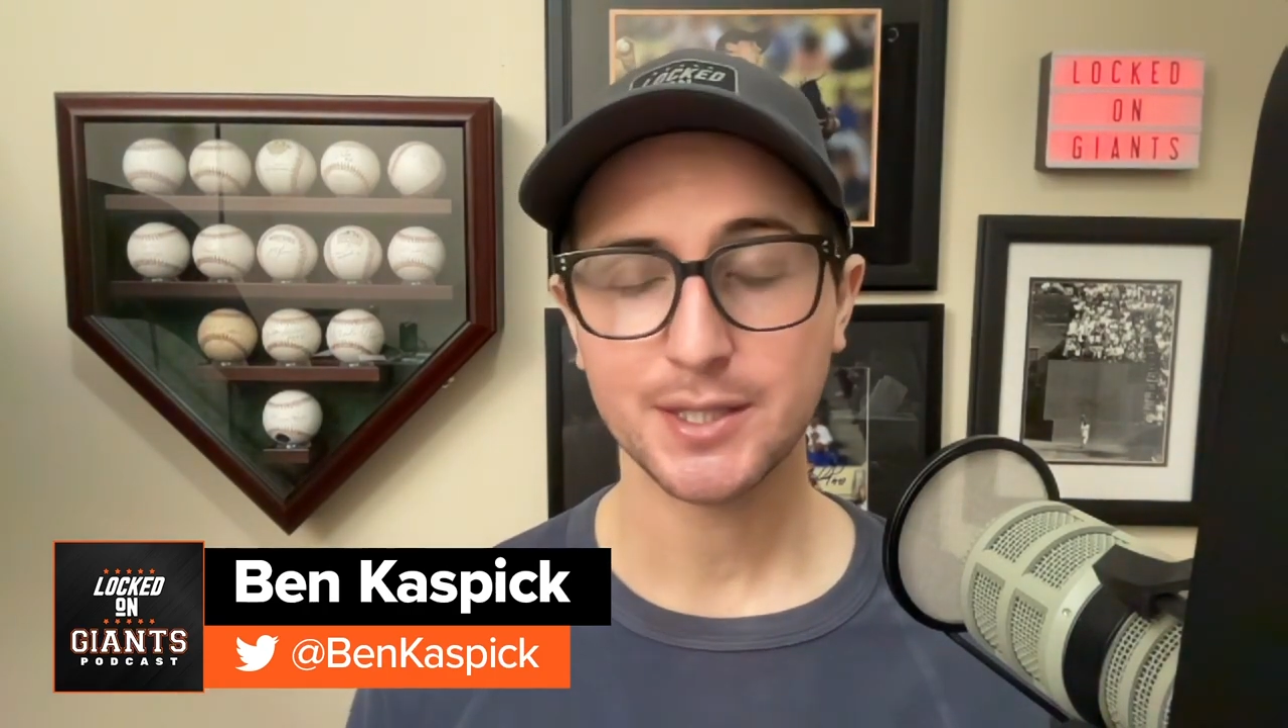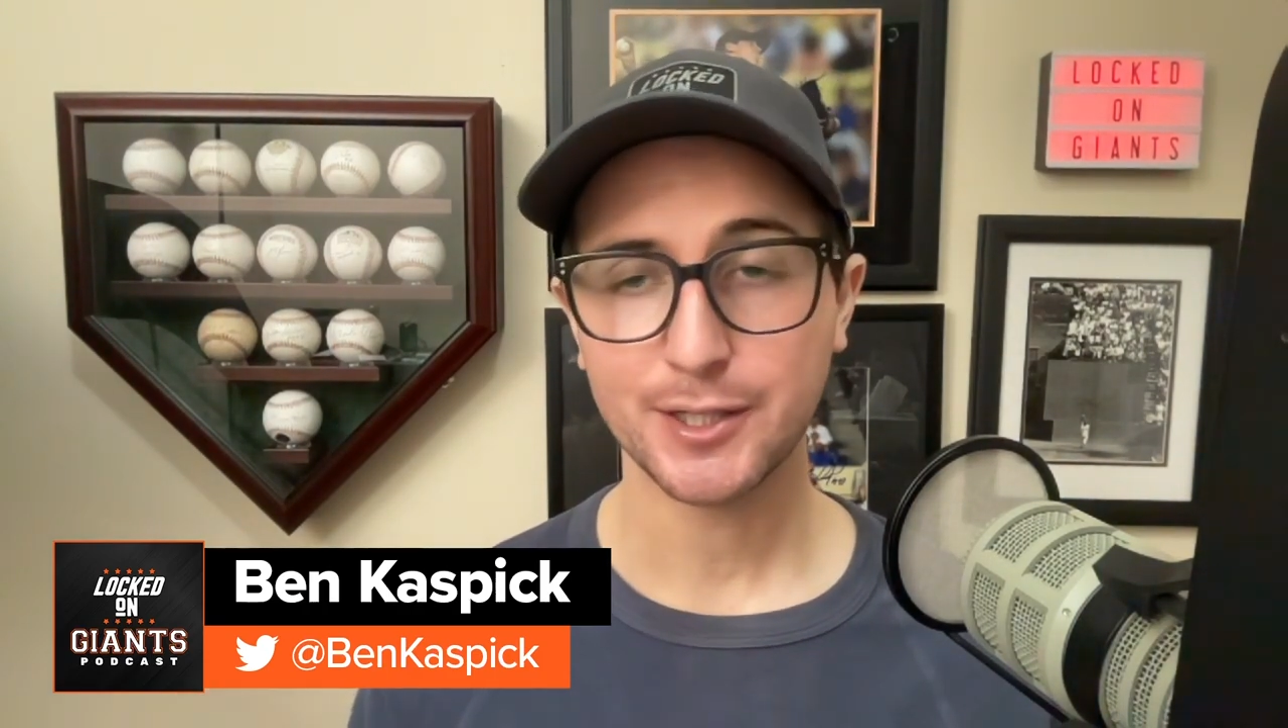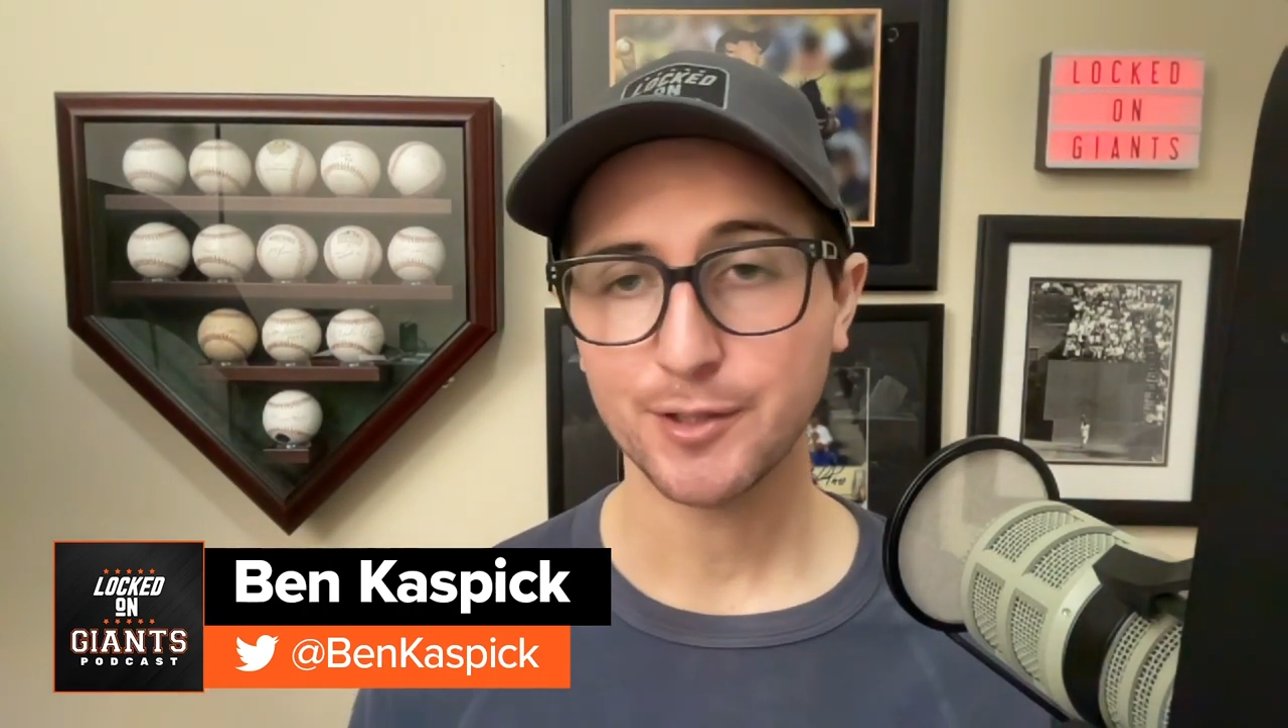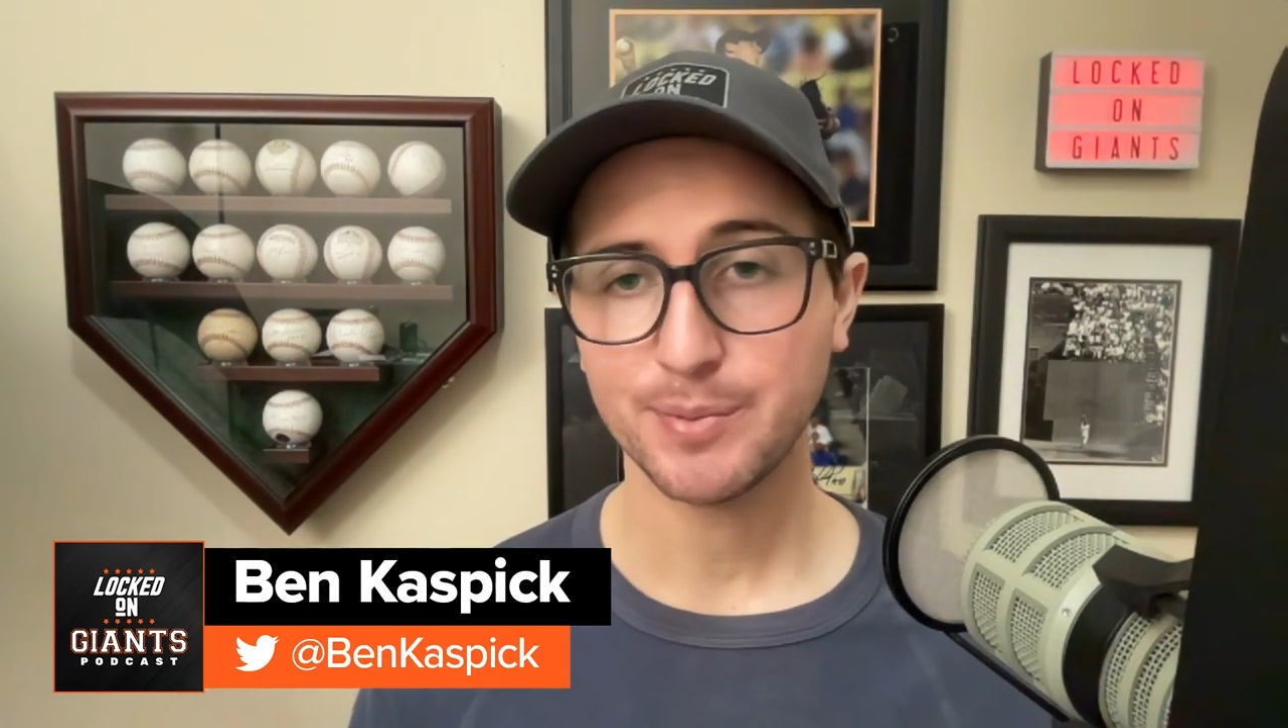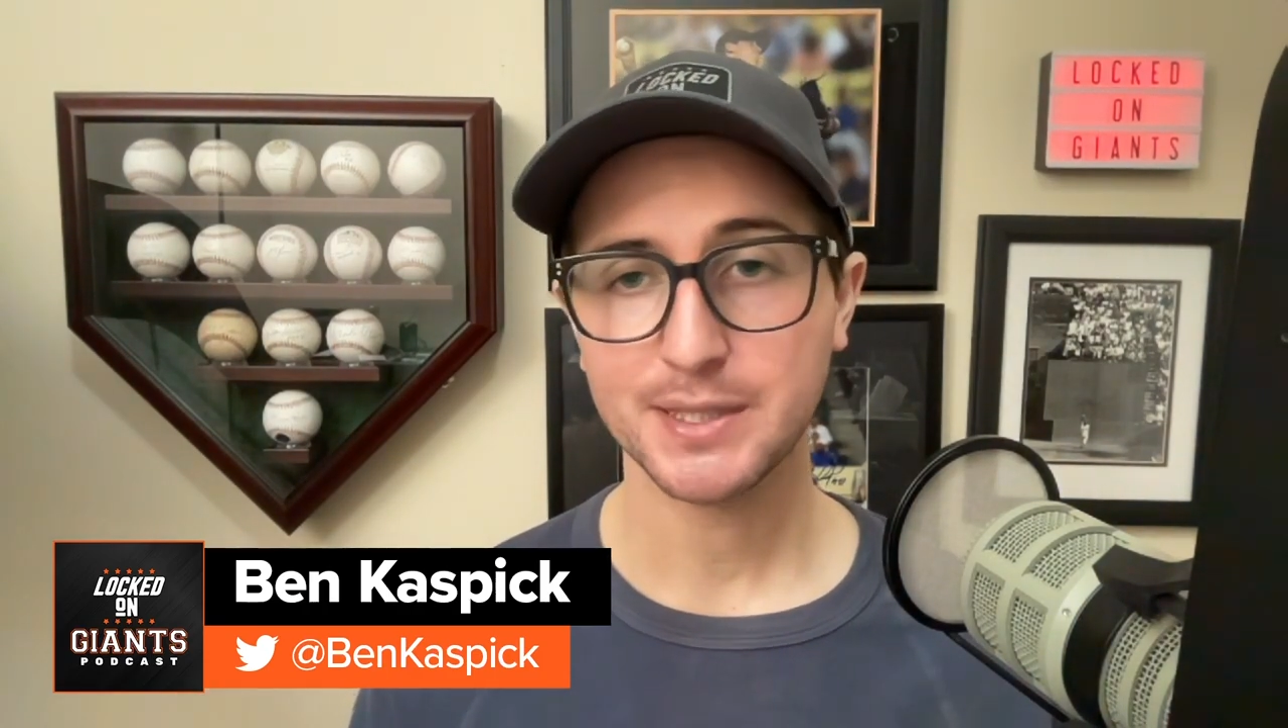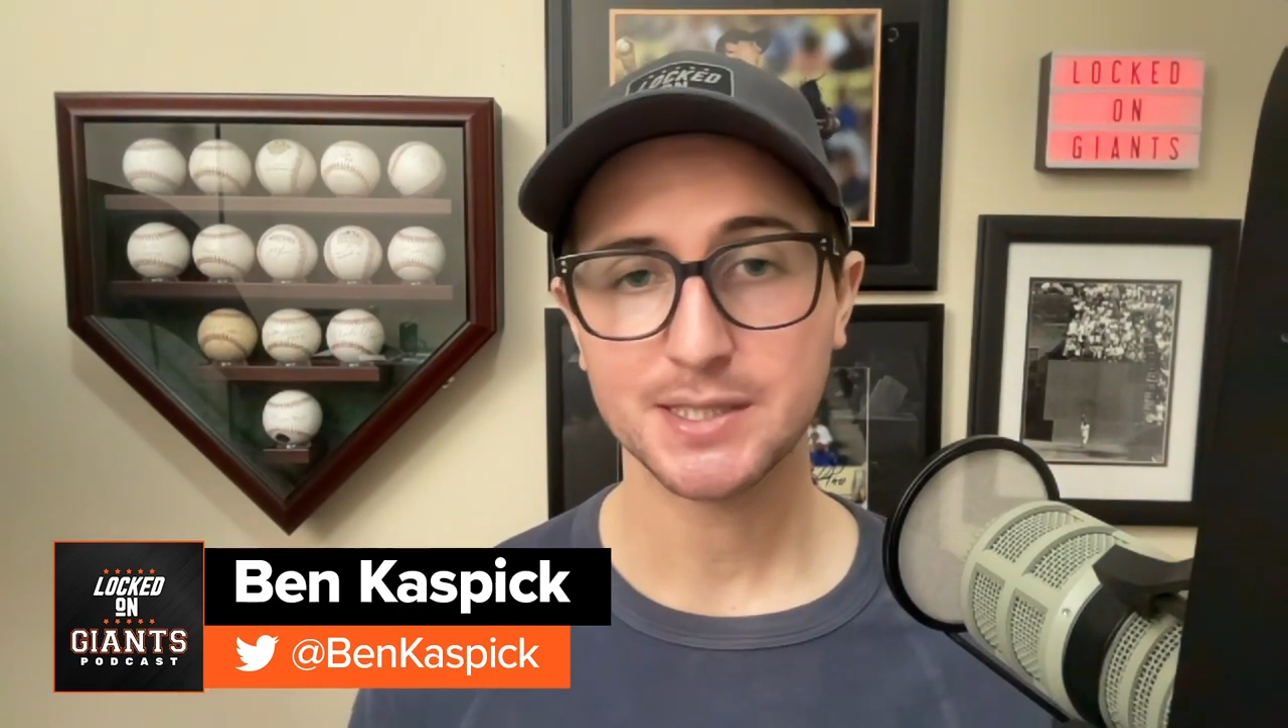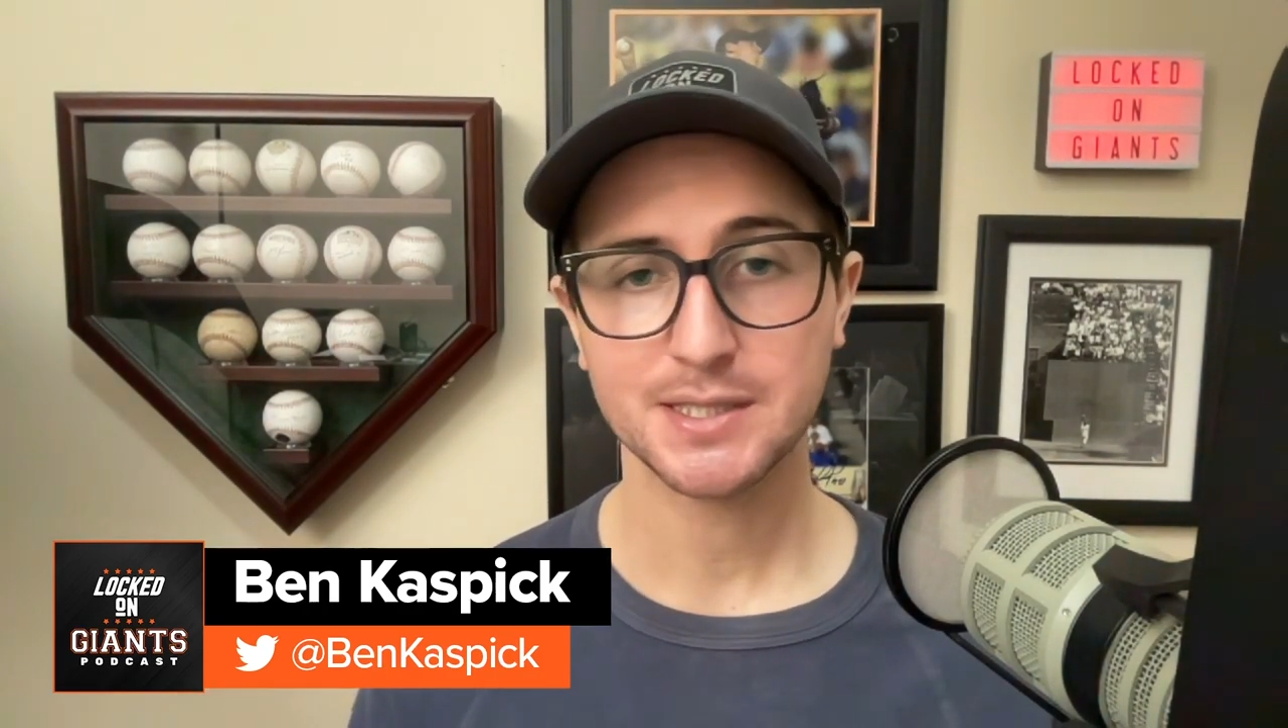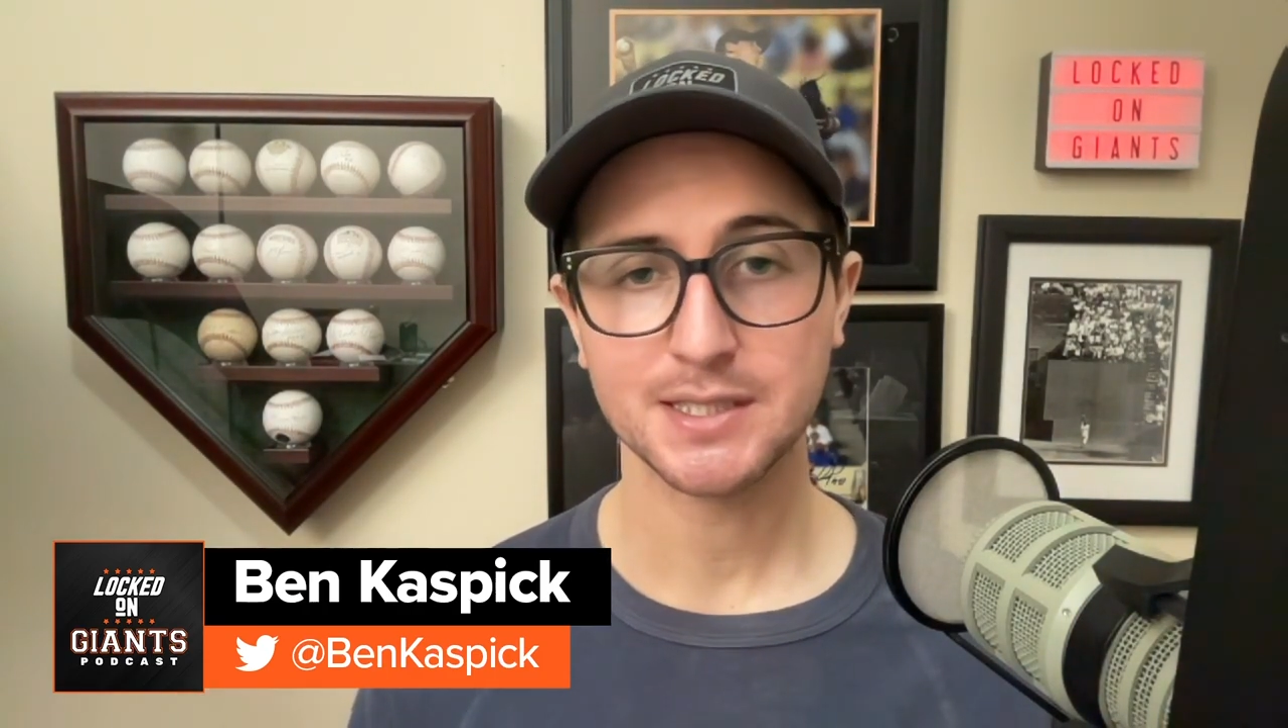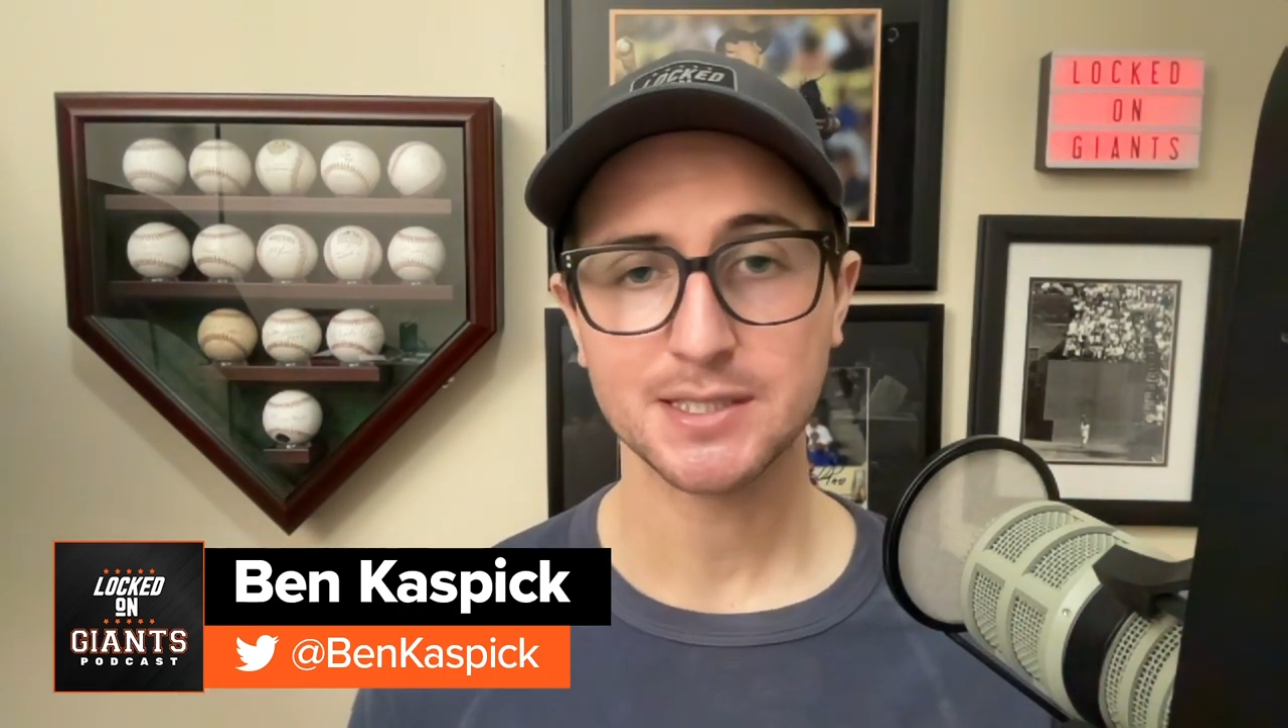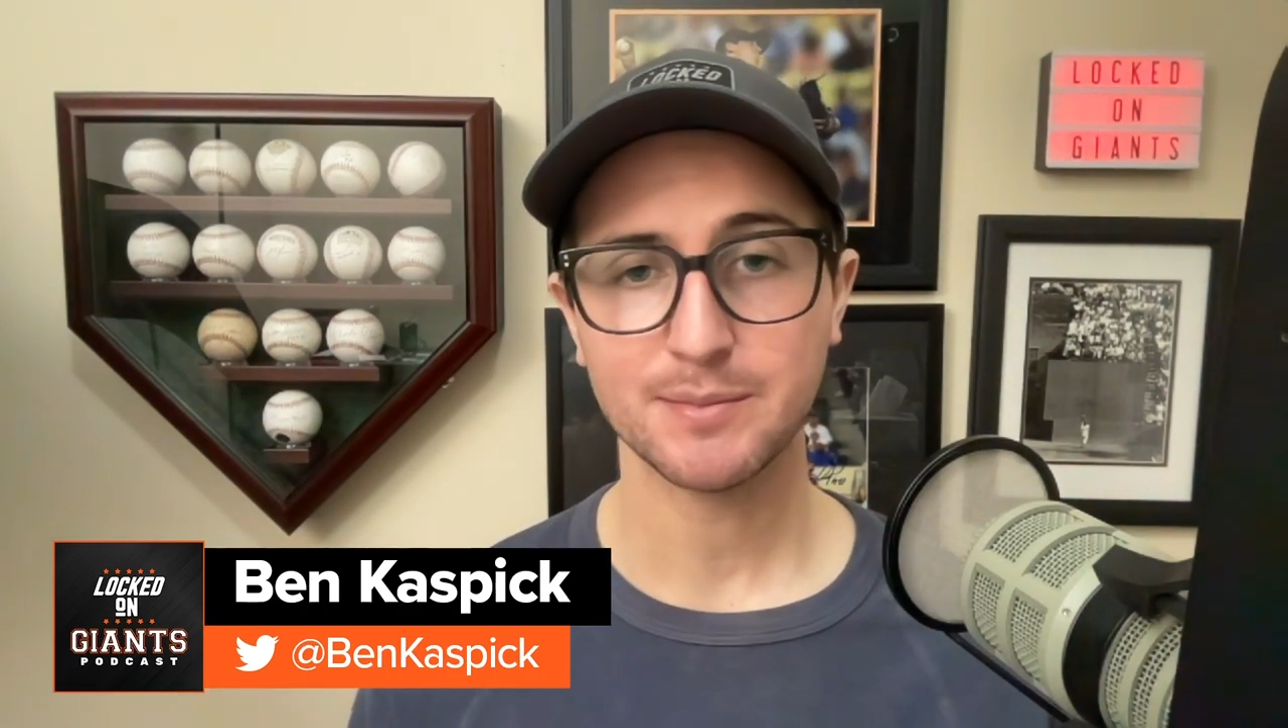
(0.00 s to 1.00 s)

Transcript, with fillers: therapist is